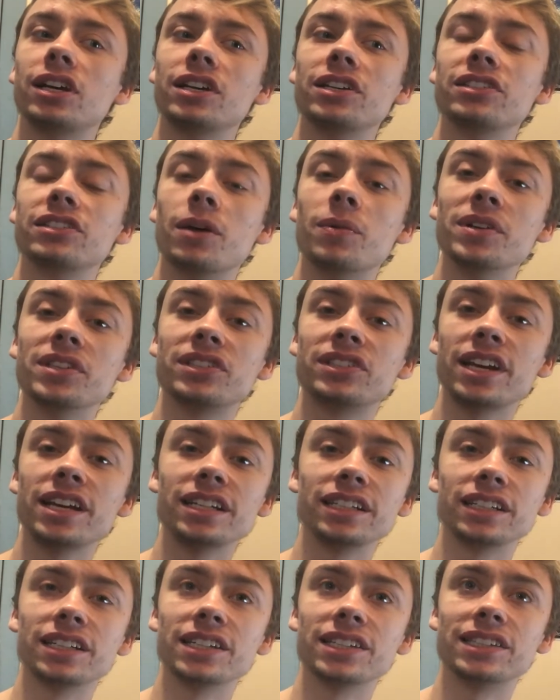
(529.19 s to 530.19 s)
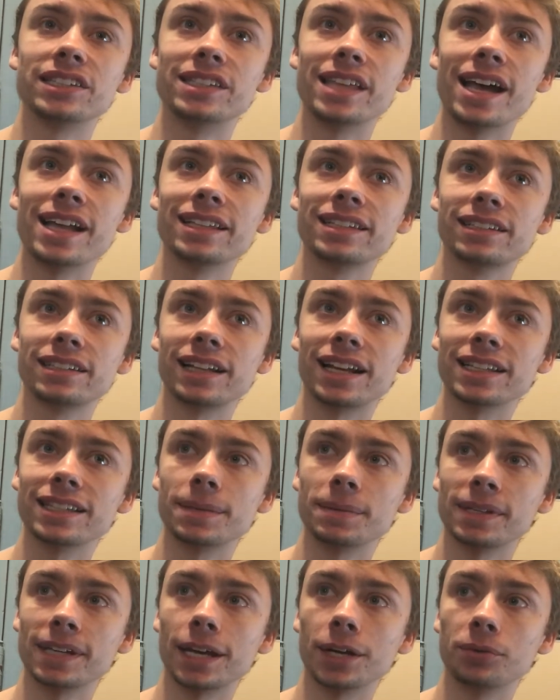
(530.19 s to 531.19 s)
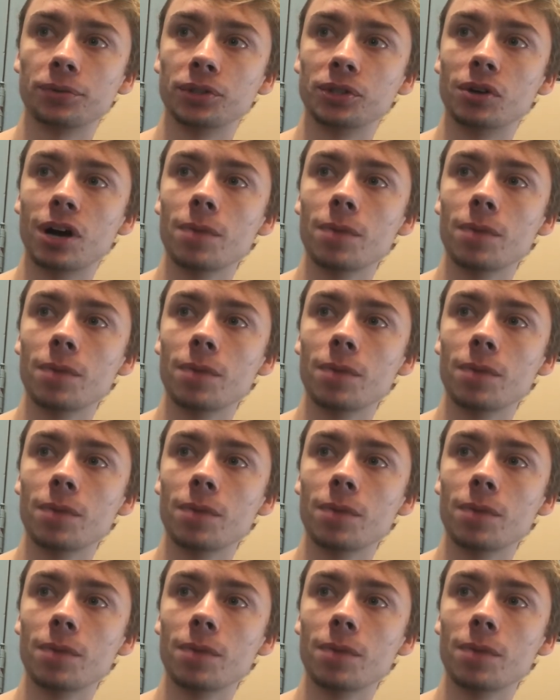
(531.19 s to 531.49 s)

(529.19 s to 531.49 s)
so insane because that's not something I grew